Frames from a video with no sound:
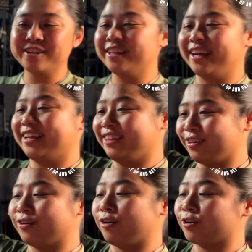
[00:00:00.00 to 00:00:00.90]
you, like
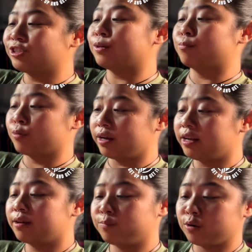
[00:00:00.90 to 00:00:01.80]
there are some
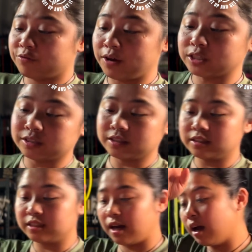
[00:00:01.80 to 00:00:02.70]
braiding
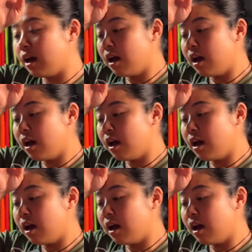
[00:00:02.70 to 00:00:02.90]
imperfections that